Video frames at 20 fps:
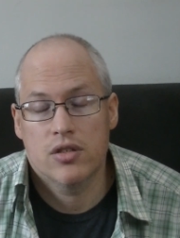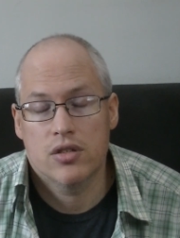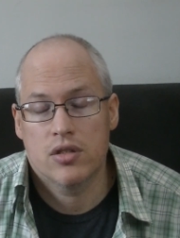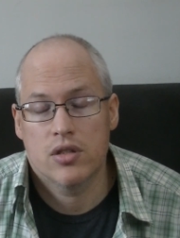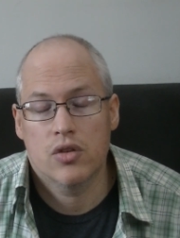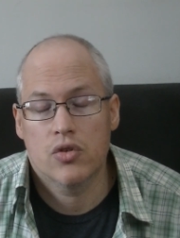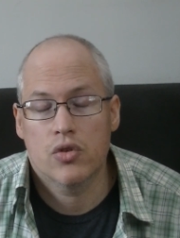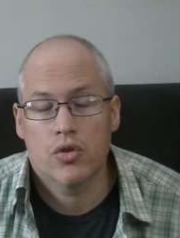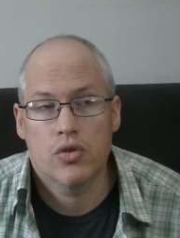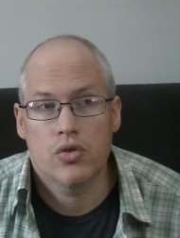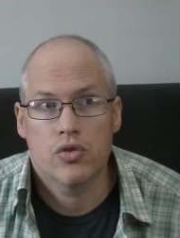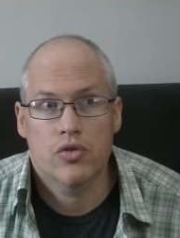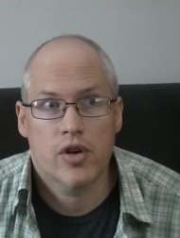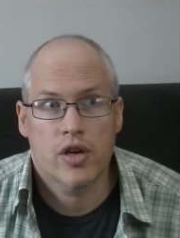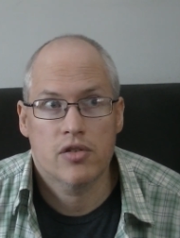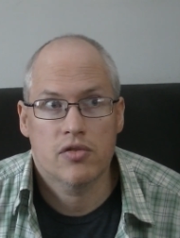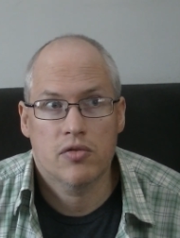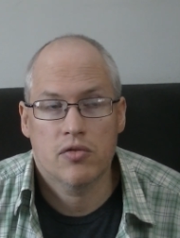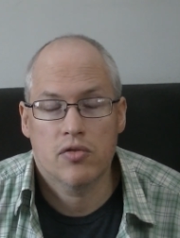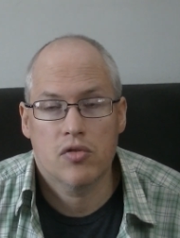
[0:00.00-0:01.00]
they're too
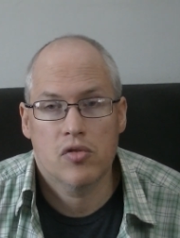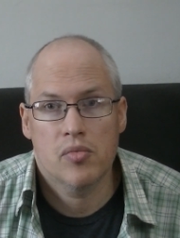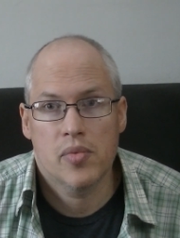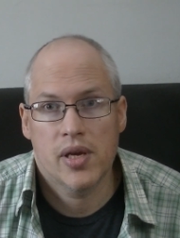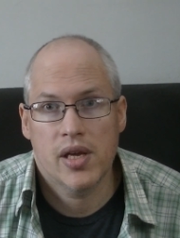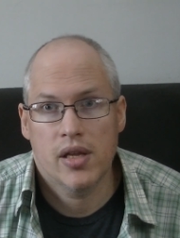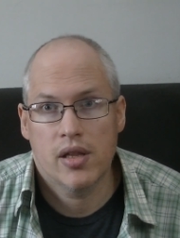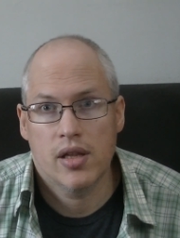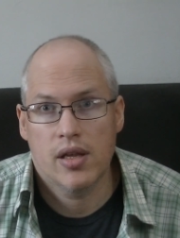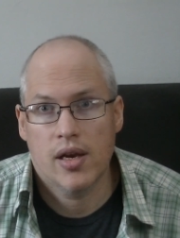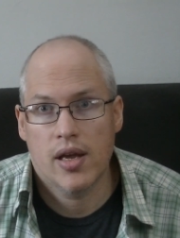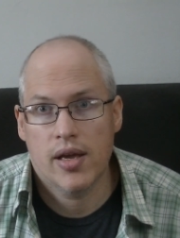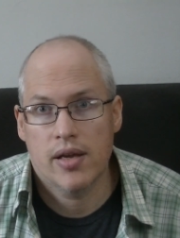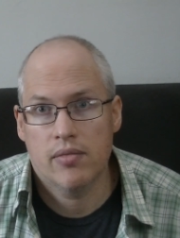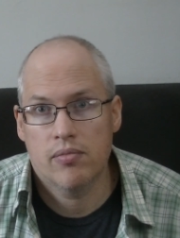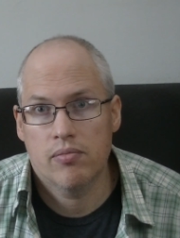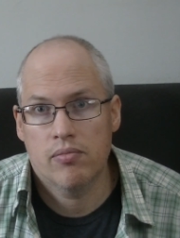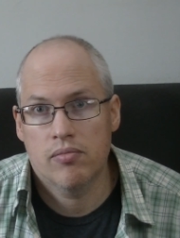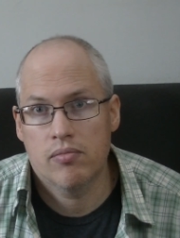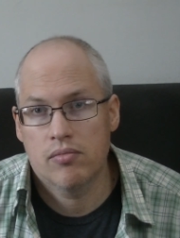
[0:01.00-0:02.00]
stressful for me, and then I,
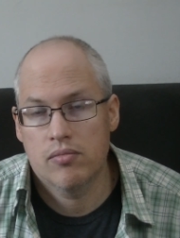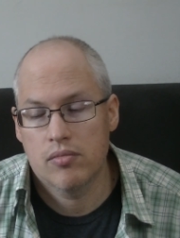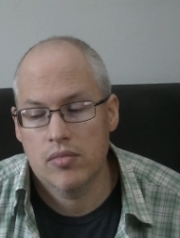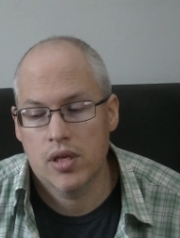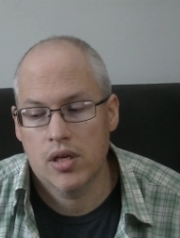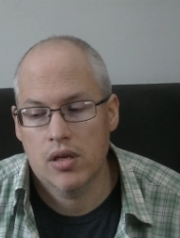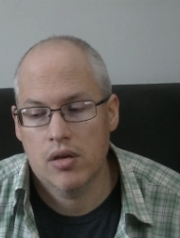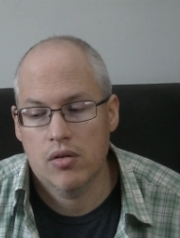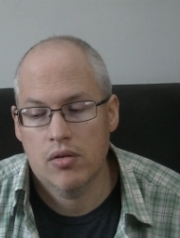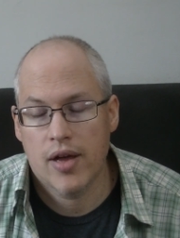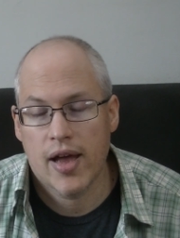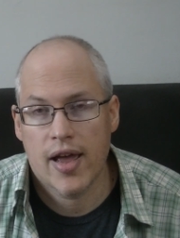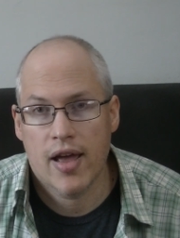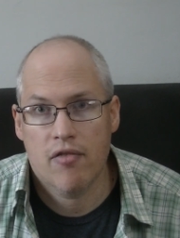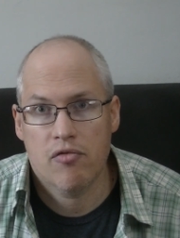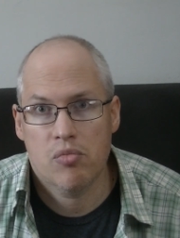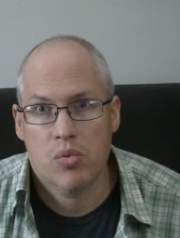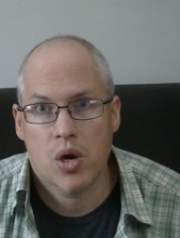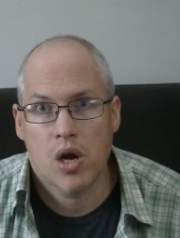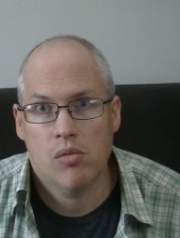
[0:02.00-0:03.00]
you know,
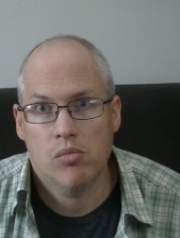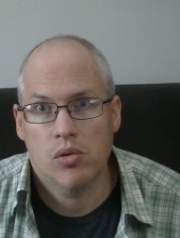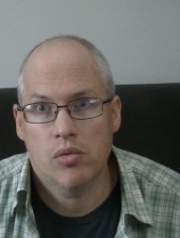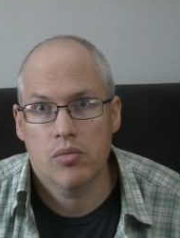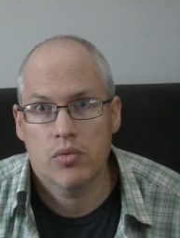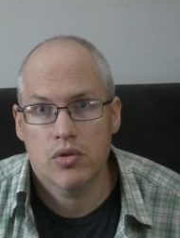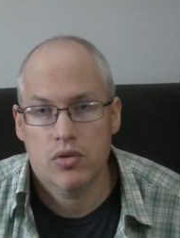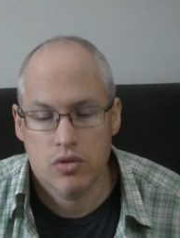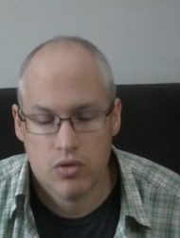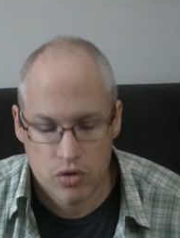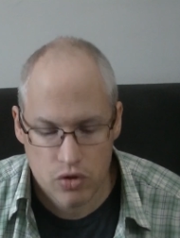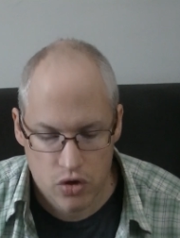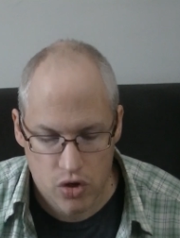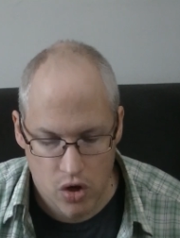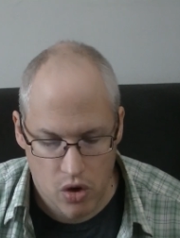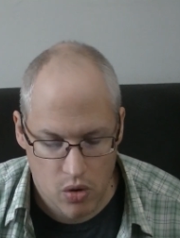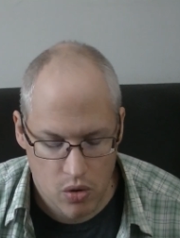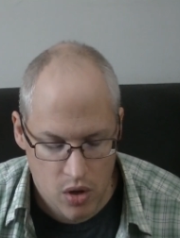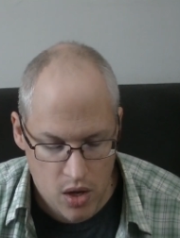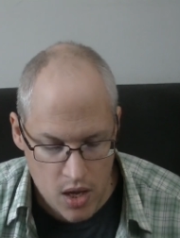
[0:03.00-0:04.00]
have problems.
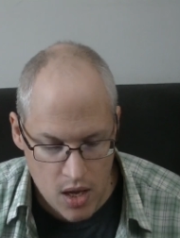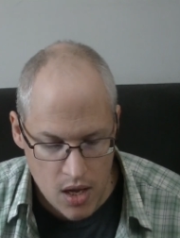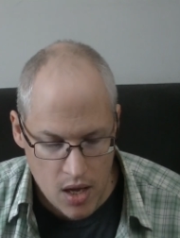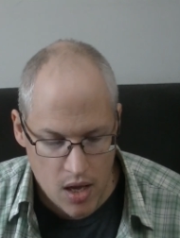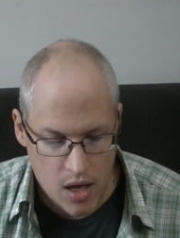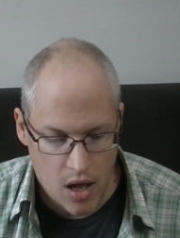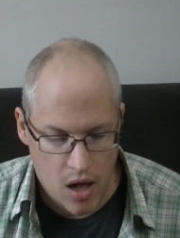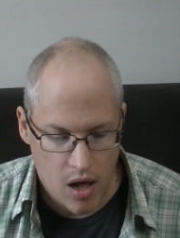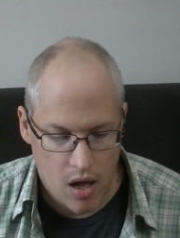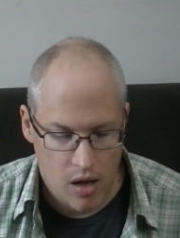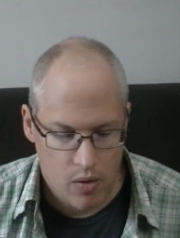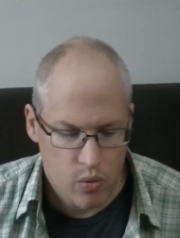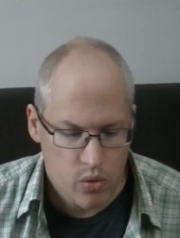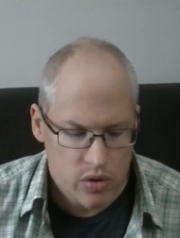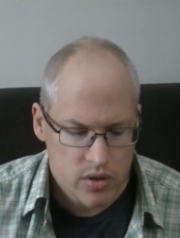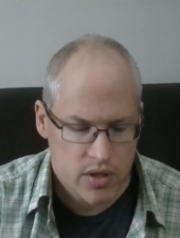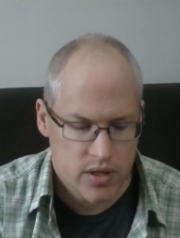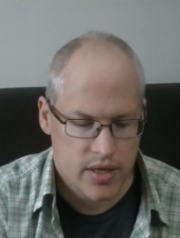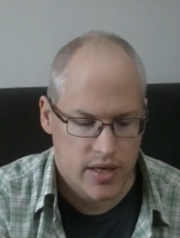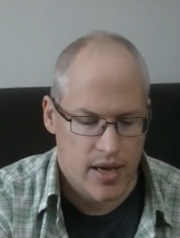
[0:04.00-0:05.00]
So,
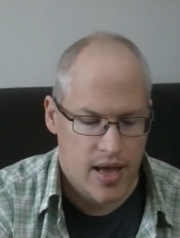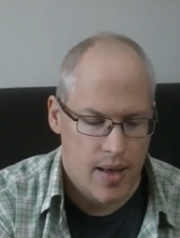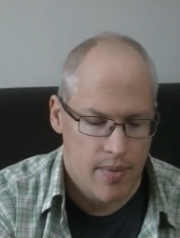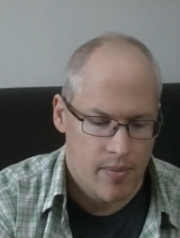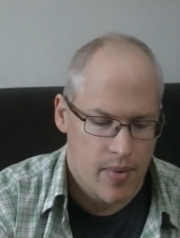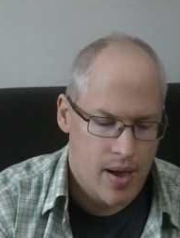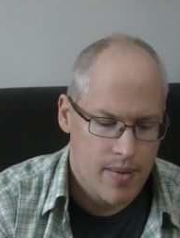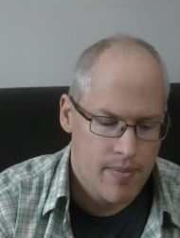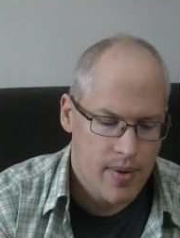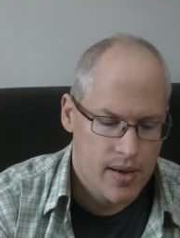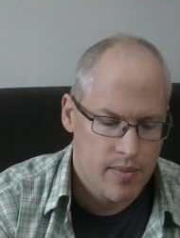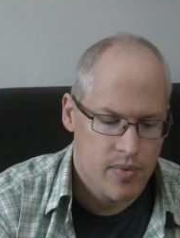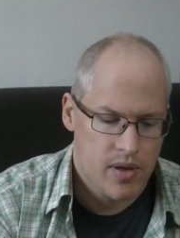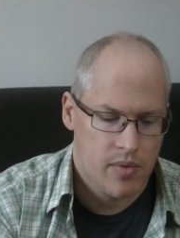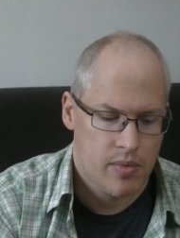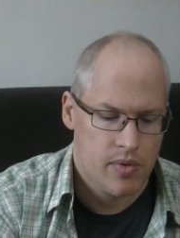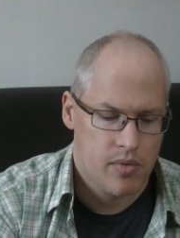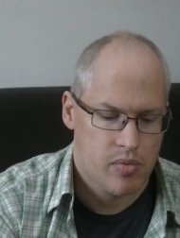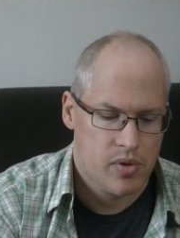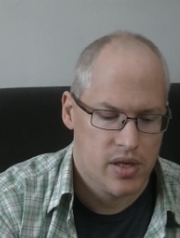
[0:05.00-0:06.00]
we'll see. I might be
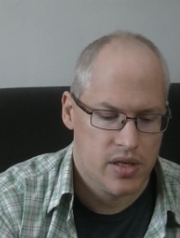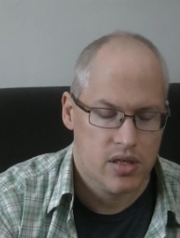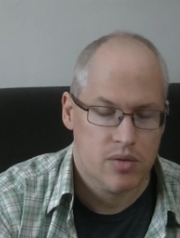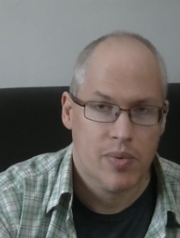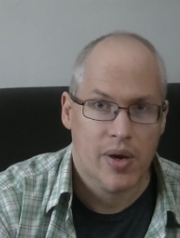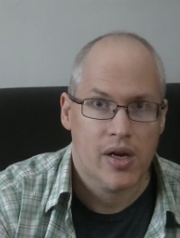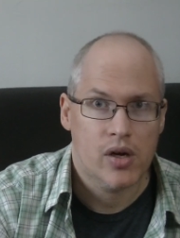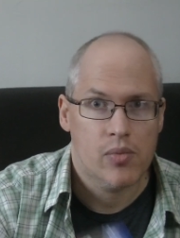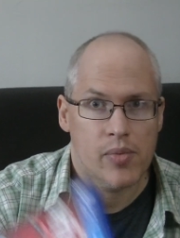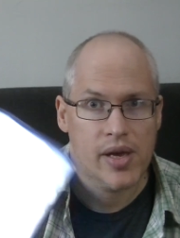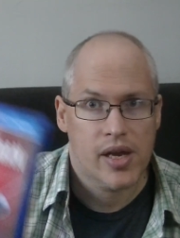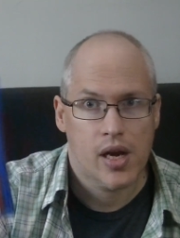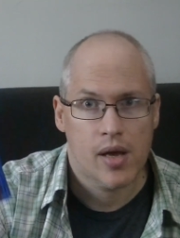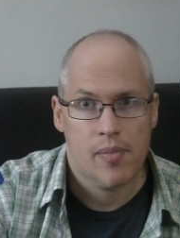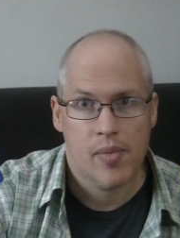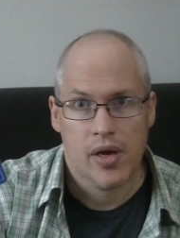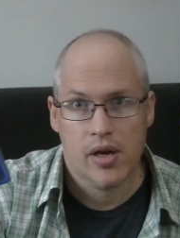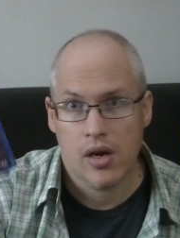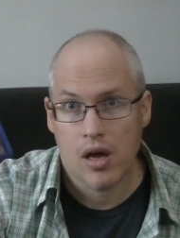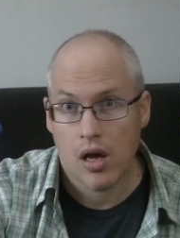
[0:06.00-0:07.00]
able to play Spider-Man.
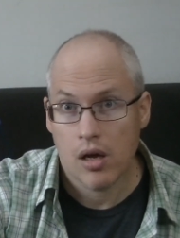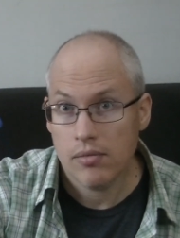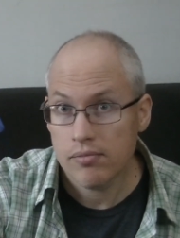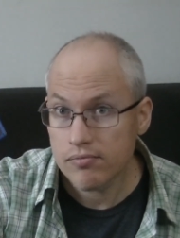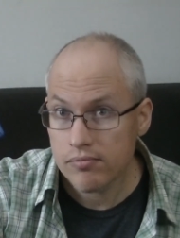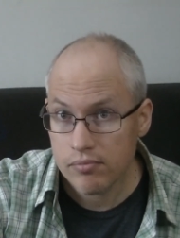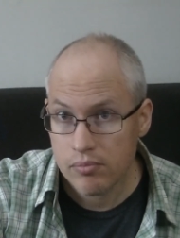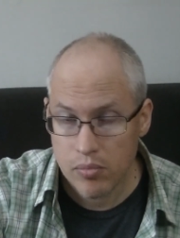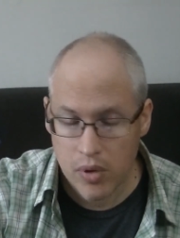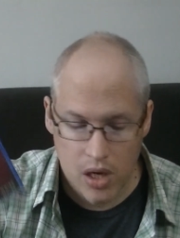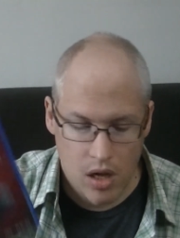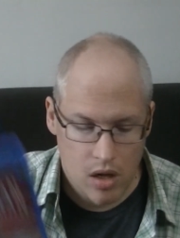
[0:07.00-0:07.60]
I might not. But